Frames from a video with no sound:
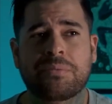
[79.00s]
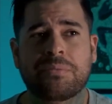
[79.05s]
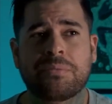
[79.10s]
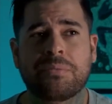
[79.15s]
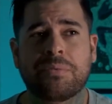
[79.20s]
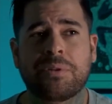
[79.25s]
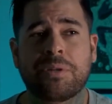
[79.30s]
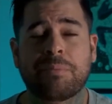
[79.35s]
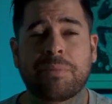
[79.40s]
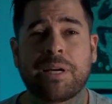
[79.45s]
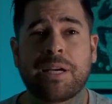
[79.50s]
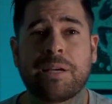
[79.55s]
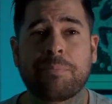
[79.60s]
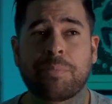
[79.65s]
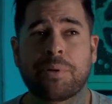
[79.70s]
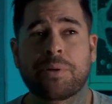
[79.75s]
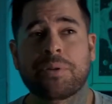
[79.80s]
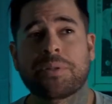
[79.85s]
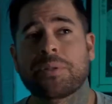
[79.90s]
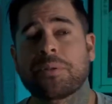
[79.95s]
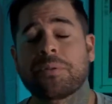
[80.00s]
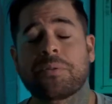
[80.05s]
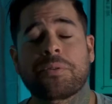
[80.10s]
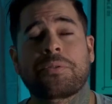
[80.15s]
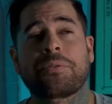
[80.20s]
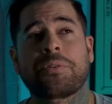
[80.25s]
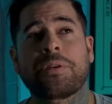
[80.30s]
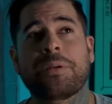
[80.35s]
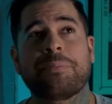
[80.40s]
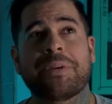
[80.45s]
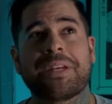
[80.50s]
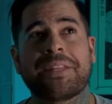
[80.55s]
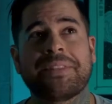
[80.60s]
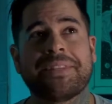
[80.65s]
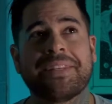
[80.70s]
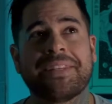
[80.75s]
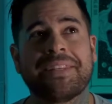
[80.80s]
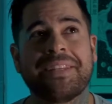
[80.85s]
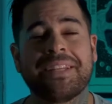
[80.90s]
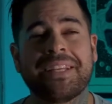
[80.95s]
when my personal dream
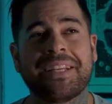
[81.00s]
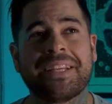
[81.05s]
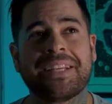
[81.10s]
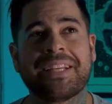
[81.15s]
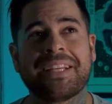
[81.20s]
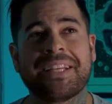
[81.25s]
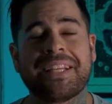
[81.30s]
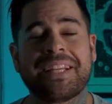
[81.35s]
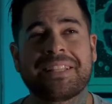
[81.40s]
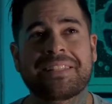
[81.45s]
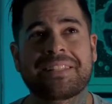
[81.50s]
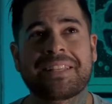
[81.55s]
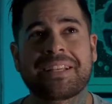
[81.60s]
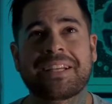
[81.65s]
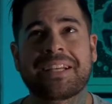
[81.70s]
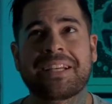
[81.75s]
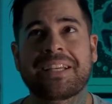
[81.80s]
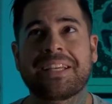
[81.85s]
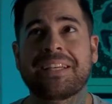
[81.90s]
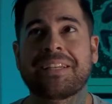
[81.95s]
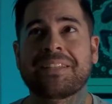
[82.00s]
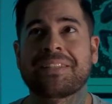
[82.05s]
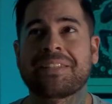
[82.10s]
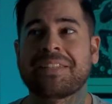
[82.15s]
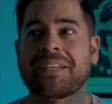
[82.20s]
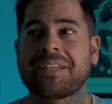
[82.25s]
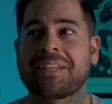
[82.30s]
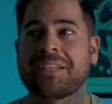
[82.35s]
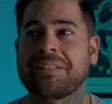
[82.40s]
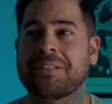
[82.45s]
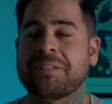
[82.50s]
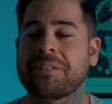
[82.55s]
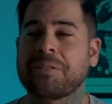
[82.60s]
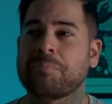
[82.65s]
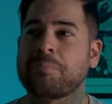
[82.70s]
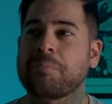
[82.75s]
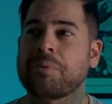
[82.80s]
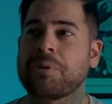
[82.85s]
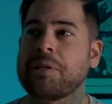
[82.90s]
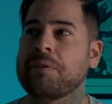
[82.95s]
ended, it's like I get a second
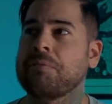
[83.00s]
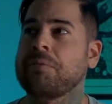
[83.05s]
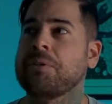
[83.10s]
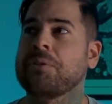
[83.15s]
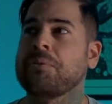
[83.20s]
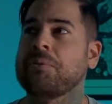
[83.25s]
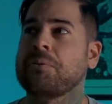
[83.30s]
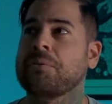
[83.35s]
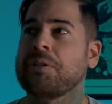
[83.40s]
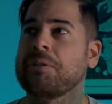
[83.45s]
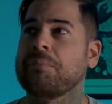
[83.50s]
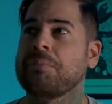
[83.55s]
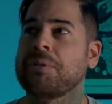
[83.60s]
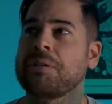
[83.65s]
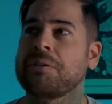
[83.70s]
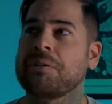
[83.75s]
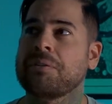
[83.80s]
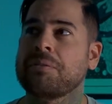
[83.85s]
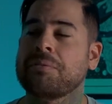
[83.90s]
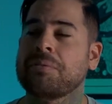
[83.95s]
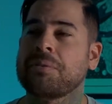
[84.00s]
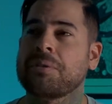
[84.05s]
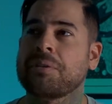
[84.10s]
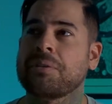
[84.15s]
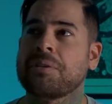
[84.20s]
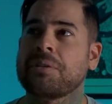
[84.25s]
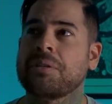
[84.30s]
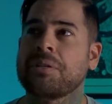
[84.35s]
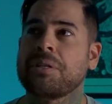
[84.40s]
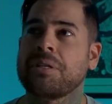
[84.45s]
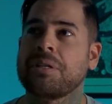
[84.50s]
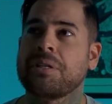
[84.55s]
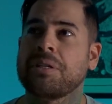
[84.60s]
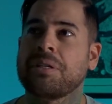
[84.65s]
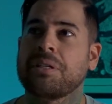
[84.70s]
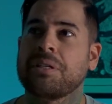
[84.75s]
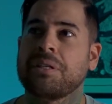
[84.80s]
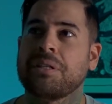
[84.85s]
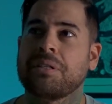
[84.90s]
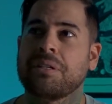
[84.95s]
little preview dream here for
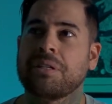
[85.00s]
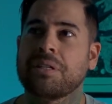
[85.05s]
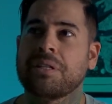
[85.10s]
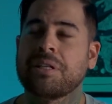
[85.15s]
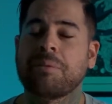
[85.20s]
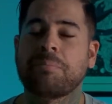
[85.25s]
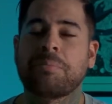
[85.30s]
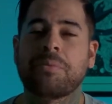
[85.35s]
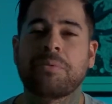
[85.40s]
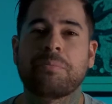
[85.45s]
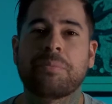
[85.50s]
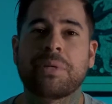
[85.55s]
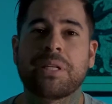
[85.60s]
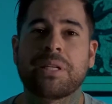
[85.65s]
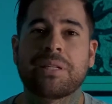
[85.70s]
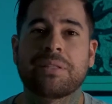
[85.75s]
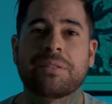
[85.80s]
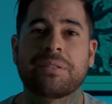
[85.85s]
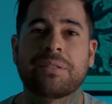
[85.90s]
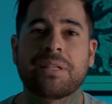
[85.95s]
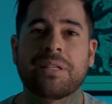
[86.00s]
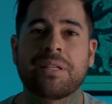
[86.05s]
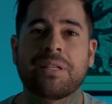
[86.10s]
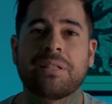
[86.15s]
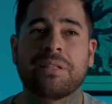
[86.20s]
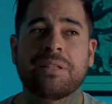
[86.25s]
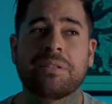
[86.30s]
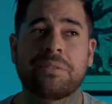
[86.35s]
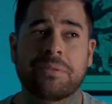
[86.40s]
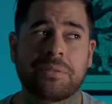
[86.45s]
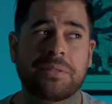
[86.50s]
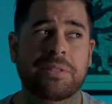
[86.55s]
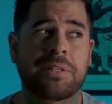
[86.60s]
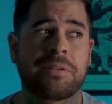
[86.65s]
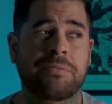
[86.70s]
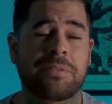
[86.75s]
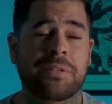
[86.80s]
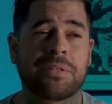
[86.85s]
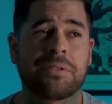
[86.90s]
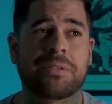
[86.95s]
a couple minutes. It literally
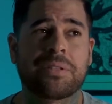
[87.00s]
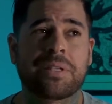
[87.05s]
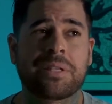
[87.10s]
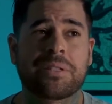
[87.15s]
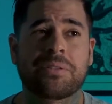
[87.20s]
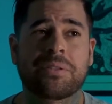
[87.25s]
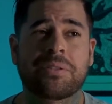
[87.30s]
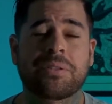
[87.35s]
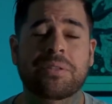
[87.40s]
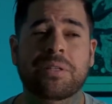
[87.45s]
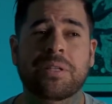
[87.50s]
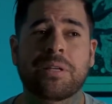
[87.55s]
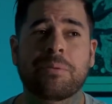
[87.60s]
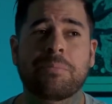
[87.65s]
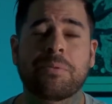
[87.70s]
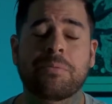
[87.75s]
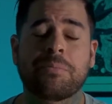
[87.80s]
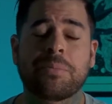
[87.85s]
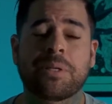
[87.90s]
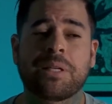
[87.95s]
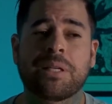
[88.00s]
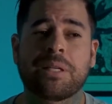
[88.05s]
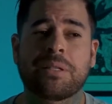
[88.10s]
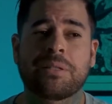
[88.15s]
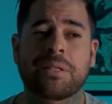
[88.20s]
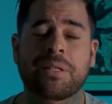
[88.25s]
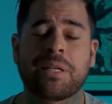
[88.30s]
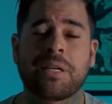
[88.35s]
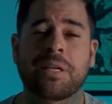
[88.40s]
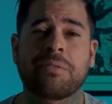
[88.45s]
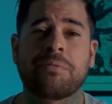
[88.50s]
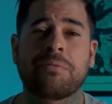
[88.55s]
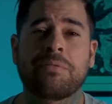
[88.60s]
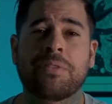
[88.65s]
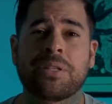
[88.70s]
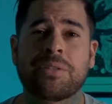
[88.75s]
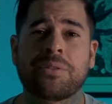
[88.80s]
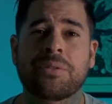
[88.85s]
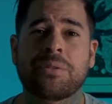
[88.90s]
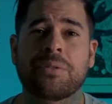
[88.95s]
feels like just a couple minutes, and I
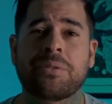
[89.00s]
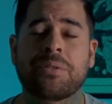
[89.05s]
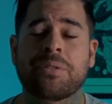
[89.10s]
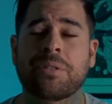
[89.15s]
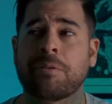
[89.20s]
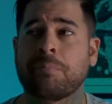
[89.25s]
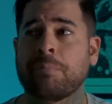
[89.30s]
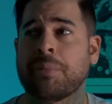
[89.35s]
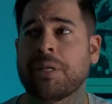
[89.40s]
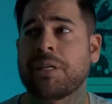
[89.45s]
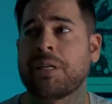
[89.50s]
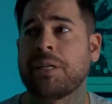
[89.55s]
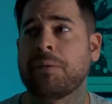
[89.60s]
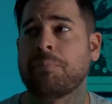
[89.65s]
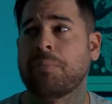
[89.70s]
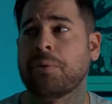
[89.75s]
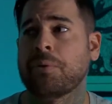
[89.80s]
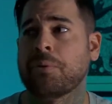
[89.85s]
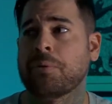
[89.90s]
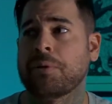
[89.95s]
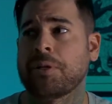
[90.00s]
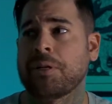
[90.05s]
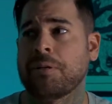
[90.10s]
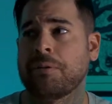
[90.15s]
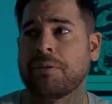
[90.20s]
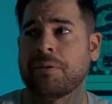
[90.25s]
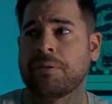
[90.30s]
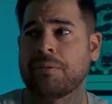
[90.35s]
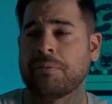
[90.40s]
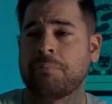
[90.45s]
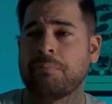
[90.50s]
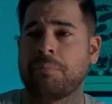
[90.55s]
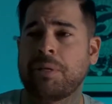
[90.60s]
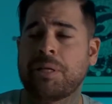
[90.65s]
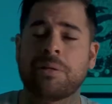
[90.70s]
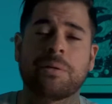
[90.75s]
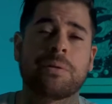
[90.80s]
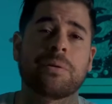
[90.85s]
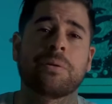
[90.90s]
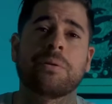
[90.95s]
envision somebody pouring
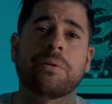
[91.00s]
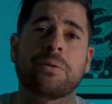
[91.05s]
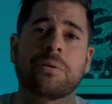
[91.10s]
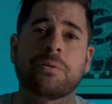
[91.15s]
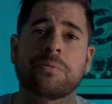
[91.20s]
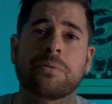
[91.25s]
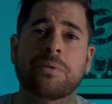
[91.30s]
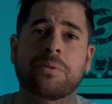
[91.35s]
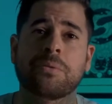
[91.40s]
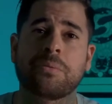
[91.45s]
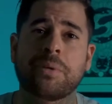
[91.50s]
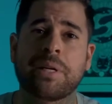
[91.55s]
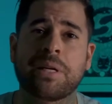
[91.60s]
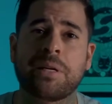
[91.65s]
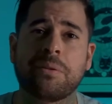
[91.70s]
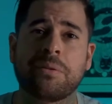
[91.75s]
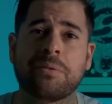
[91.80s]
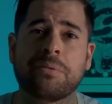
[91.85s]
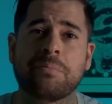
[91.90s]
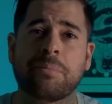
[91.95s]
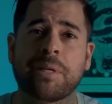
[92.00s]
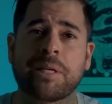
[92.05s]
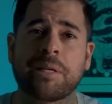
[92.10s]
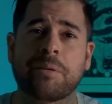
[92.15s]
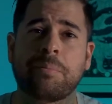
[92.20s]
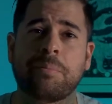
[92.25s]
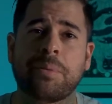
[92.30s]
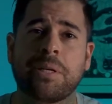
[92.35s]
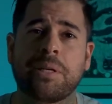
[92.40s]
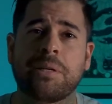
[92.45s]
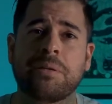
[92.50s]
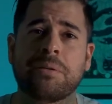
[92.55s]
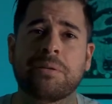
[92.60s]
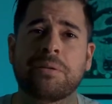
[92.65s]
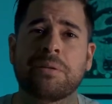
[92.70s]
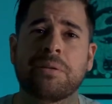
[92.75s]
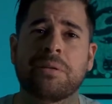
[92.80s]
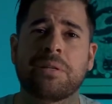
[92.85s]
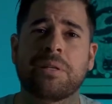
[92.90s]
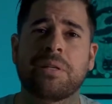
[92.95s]
beer over a rail by a
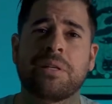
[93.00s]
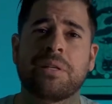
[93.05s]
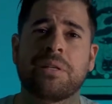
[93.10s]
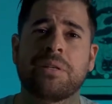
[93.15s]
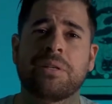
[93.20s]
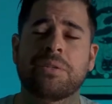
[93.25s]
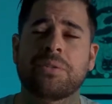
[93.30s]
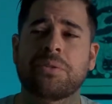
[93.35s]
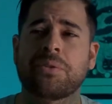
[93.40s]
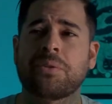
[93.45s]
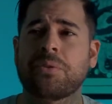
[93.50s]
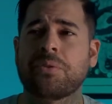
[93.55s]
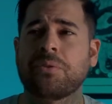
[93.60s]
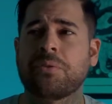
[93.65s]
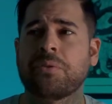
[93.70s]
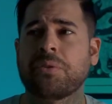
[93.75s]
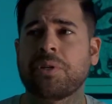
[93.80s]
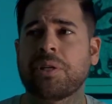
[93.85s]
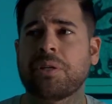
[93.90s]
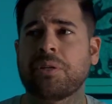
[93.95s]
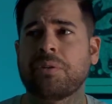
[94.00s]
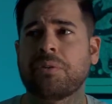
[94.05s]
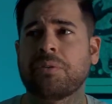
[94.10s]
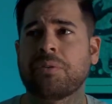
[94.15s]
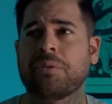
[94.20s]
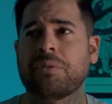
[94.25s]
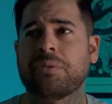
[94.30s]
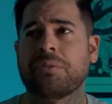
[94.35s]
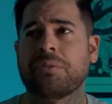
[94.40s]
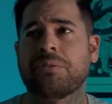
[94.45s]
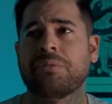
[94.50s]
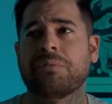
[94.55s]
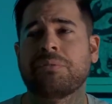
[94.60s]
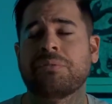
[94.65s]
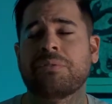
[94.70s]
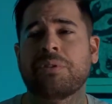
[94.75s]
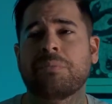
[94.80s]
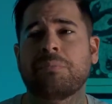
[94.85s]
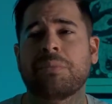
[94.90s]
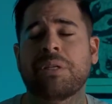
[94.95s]
pier. So, you know,
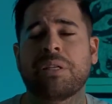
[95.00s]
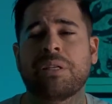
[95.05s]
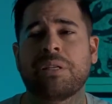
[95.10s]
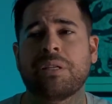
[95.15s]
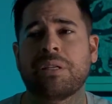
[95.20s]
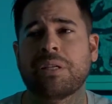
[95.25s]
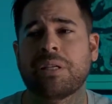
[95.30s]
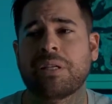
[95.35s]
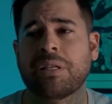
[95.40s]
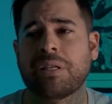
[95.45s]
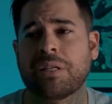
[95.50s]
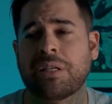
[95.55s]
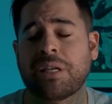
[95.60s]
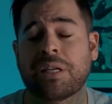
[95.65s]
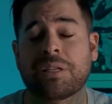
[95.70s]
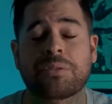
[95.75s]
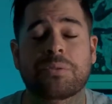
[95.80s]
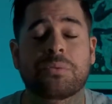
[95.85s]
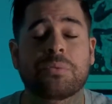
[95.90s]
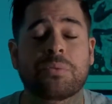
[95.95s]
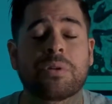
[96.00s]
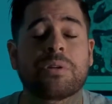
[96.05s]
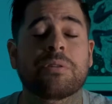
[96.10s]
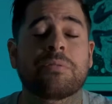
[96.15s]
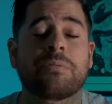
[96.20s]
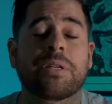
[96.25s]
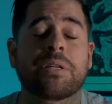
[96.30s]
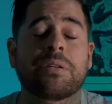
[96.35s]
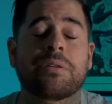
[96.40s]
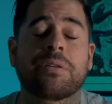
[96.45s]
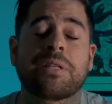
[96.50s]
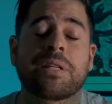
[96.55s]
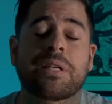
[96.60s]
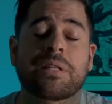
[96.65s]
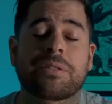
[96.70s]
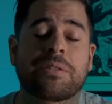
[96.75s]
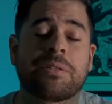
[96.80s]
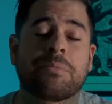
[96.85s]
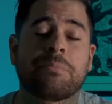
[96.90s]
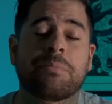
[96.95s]
to me, as a war veteran,
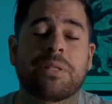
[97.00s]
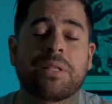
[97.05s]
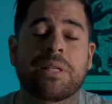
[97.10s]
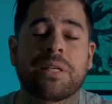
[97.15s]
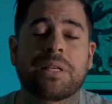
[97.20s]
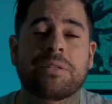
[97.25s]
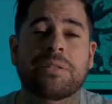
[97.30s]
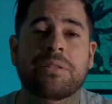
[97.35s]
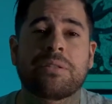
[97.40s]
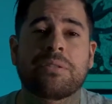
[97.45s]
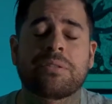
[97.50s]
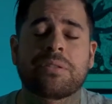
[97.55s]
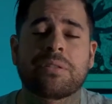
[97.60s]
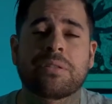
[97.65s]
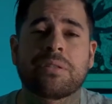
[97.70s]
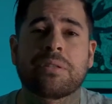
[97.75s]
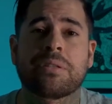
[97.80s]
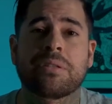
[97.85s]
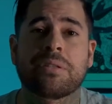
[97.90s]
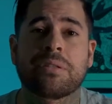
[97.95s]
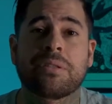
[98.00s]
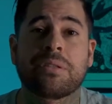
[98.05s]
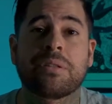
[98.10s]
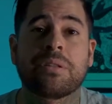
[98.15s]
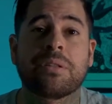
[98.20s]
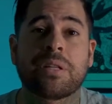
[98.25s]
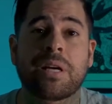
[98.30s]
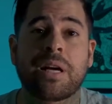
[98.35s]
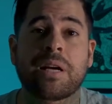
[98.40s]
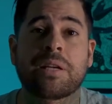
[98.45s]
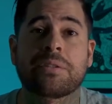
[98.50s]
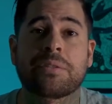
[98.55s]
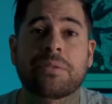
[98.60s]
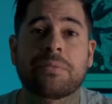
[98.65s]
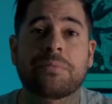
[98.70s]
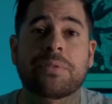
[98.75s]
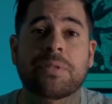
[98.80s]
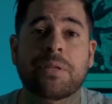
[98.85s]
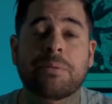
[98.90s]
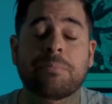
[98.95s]
that symbolizes the loss
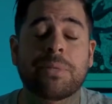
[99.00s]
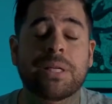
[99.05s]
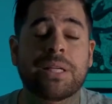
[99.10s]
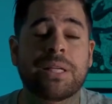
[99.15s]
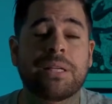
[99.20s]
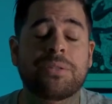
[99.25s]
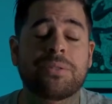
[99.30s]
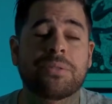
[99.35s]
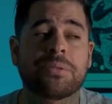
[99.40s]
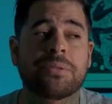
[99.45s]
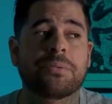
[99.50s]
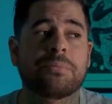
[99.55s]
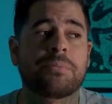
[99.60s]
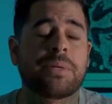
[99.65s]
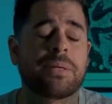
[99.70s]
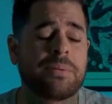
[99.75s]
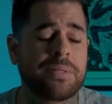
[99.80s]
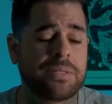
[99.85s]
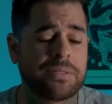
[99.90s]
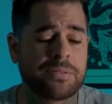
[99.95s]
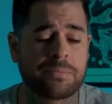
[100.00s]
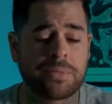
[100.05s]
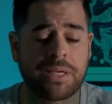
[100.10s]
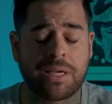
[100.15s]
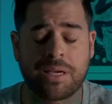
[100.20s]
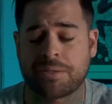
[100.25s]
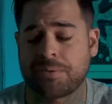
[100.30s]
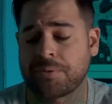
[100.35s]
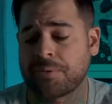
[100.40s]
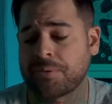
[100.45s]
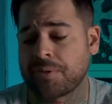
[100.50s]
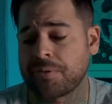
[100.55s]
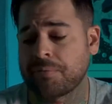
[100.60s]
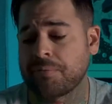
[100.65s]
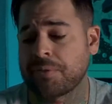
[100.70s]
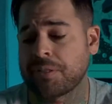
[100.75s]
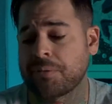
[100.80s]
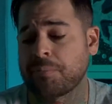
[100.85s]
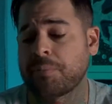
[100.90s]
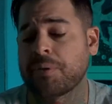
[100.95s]
of somebody. So maybe some Cancers
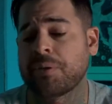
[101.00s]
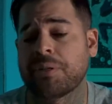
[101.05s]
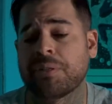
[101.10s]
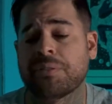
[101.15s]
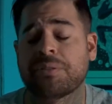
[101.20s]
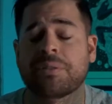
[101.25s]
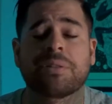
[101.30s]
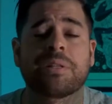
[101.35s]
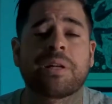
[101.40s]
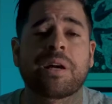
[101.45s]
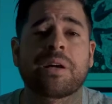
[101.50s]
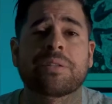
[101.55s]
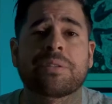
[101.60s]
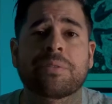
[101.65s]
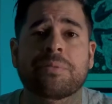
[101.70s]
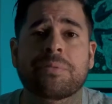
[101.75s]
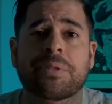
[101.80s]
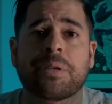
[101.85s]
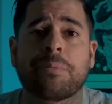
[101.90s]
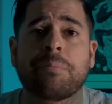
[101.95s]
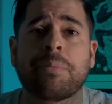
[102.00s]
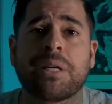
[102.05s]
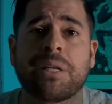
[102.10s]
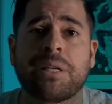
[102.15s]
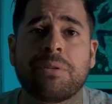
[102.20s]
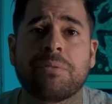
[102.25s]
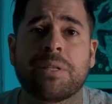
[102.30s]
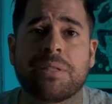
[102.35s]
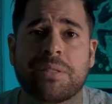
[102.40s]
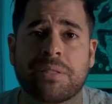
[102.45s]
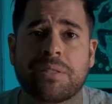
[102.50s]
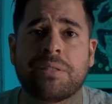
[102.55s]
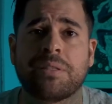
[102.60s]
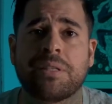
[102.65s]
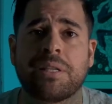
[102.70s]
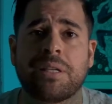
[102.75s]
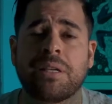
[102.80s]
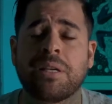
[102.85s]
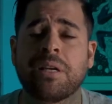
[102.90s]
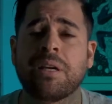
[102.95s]
have experienced the loss of somebody recently,